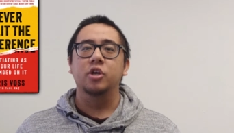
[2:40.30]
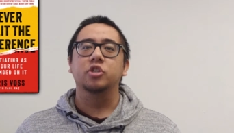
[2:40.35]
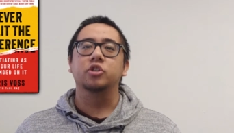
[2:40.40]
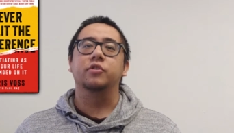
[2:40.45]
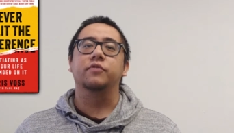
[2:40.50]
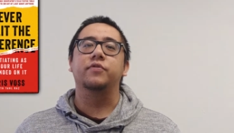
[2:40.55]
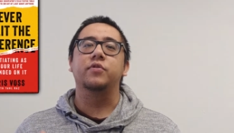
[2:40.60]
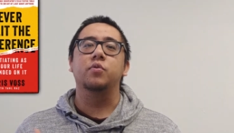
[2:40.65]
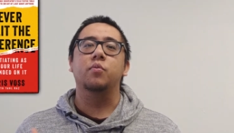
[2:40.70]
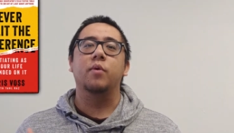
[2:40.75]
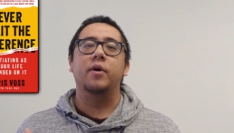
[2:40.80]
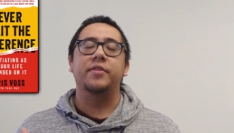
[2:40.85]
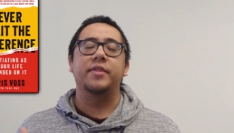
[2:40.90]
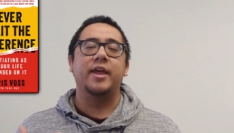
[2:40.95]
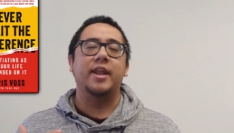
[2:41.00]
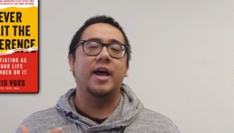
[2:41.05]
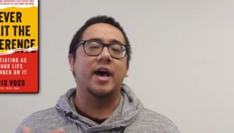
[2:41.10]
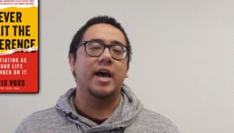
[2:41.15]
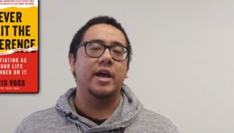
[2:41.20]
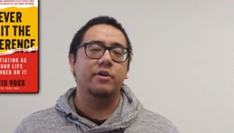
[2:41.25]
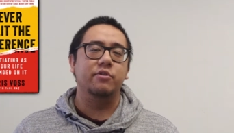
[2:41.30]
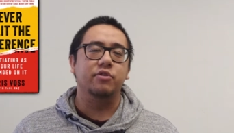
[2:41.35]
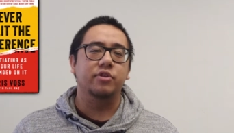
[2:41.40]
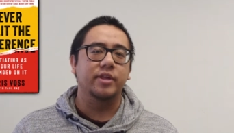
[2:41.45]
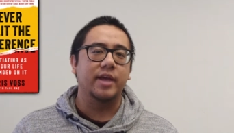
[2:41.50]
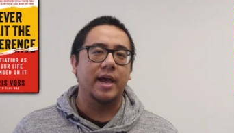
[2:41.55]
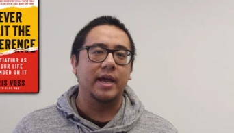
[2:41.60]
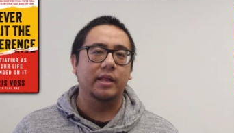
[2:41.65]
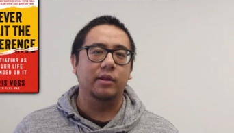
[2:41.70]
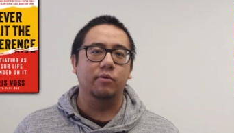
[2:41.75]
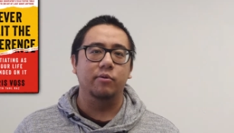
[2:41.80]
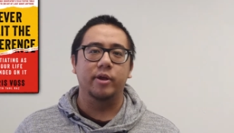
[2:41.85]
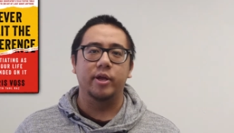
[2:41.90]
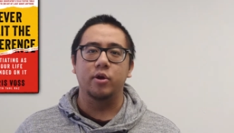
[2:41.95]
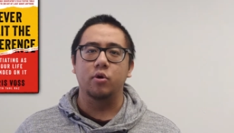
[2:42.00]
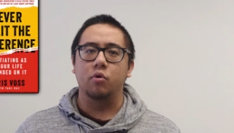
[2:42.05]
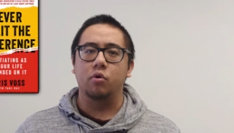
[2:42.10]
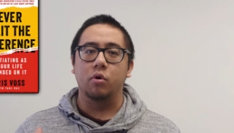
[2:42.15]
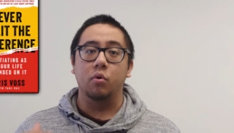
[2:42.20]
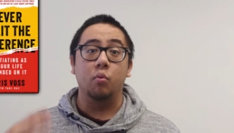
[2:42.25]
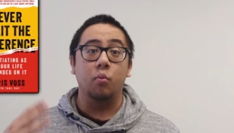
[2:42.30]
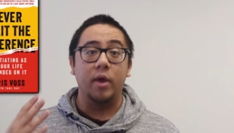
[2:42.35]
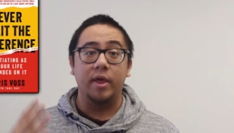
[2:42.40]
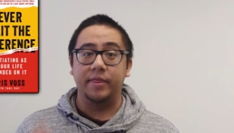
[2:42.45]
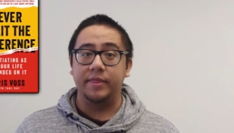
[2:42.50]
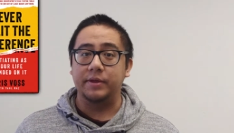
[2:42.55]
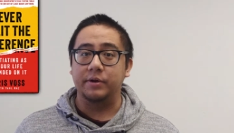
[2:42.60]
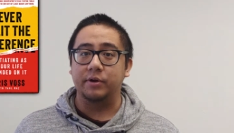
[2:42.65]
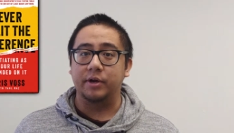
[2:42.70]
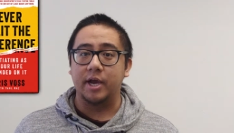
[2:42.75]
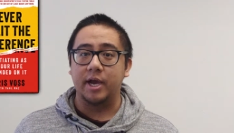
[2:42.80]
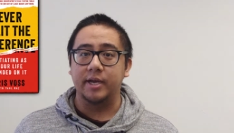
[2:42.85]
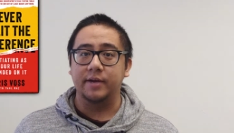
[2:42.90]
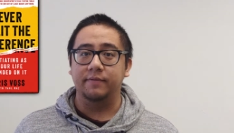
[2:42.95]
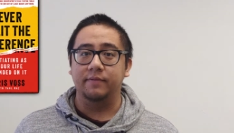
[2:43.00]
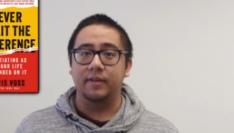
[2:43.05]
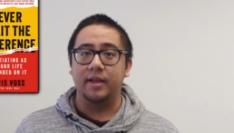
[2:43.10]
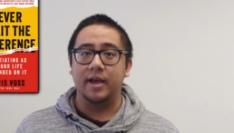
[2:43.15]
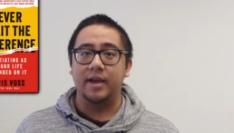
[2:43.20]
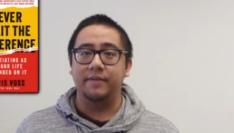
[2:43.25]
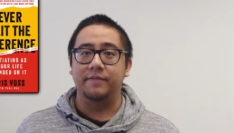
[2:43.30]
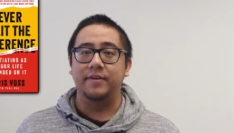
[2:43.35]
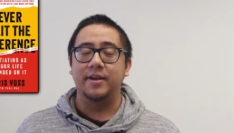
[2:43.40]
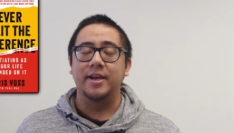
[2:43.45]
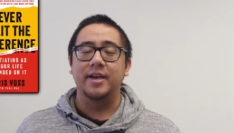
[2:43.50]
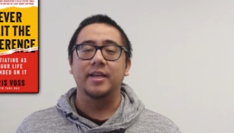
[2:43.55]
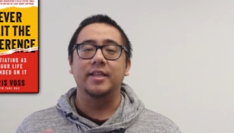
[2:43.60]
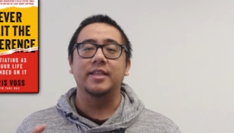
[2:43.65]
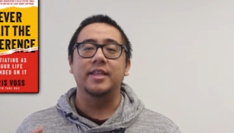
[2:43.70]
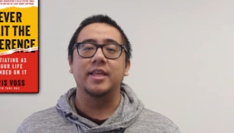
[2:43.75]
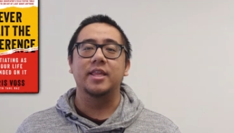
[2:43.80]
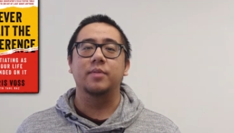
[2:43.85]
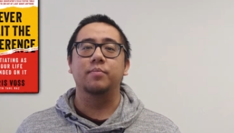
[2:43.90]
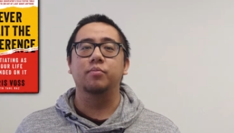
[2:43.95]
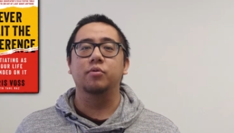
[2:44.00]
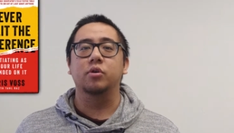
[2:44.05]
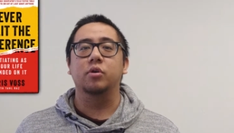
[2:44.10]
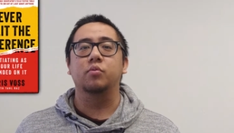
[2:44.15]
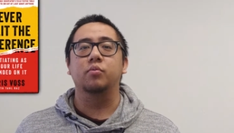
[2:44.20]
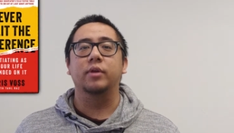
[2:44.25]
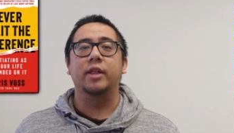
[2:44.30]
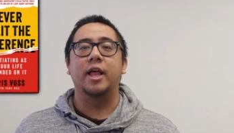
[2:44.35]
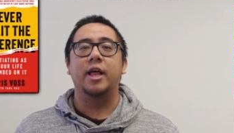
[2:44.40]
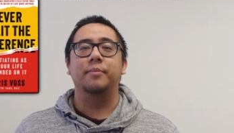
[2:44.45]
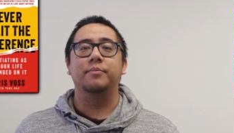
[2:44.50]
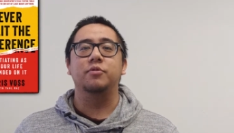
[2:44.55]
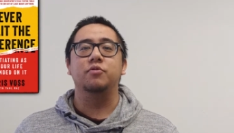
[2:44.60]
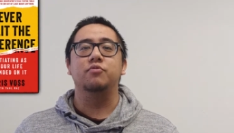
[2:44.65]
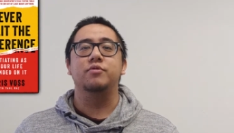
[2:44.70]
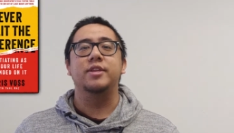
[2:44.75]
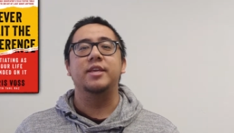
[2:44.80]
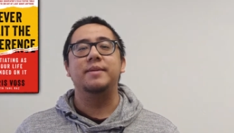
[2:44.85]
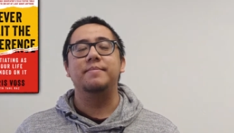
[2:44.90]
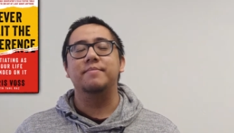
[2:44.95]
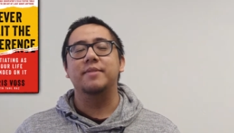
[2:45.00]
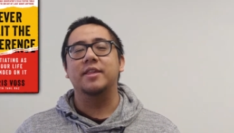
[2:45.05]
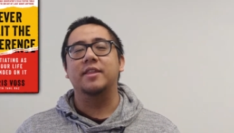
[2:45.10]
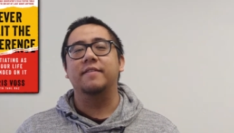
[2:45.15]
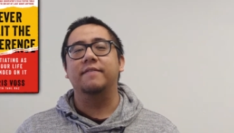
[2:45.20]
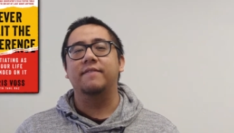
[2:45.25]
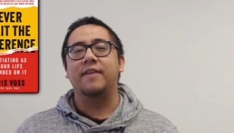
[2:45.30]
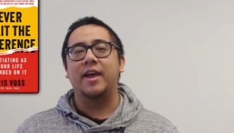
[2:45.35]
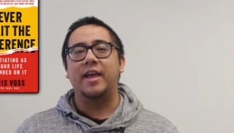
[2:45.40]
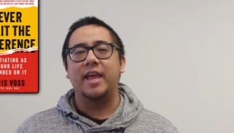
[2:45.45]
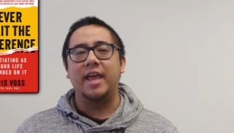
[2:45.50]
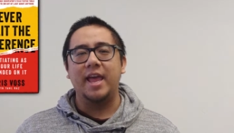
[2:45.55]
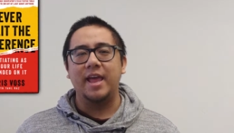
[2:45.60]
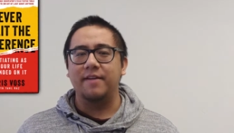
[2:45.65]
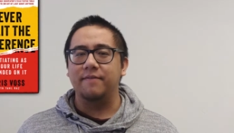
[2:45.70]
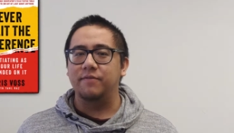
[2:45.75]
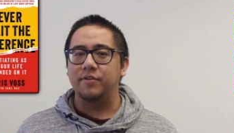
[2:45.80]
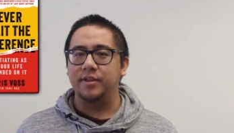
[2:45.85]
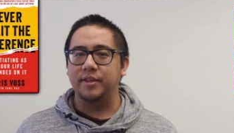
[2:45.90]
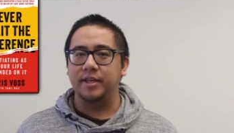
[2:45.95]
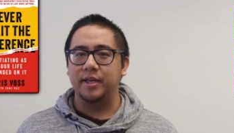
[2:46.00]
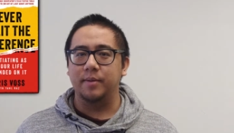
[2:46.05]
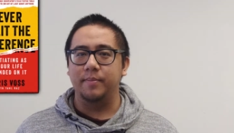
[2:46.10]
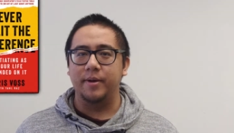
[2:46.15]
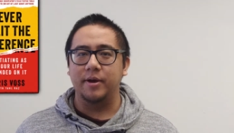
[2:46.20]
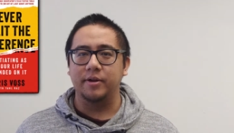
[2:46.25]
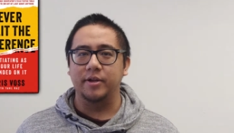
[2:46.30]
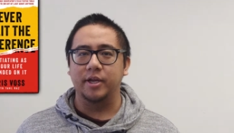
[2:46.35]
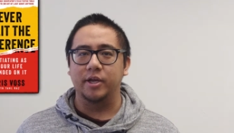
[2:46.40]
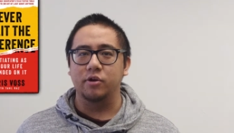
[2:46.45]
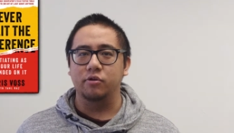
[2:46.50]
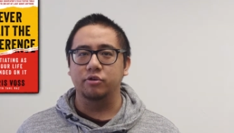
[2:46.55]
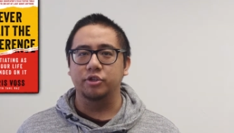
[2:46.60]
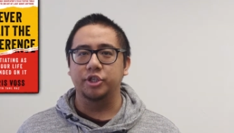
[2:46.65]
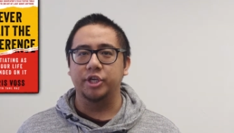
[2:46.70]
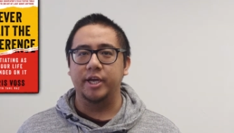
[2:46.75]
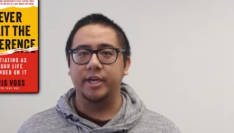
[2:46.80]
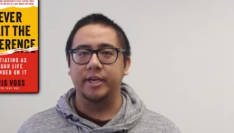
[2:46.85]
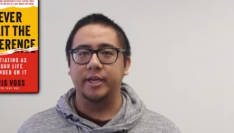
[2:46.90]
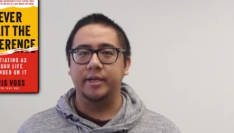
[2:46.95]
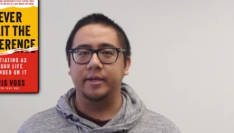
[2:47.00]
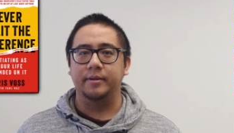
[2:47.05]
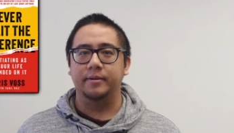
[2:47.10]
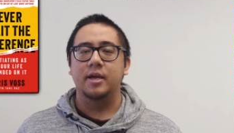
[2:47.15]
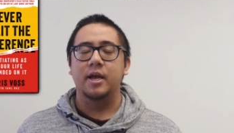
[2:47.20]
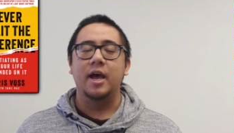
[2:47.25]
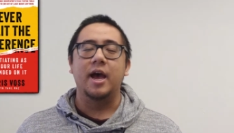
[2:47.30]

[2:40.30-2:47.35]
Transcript: So if you want that higher salary or a wealthier kind of life, this book will help you demystify everything about negotiating.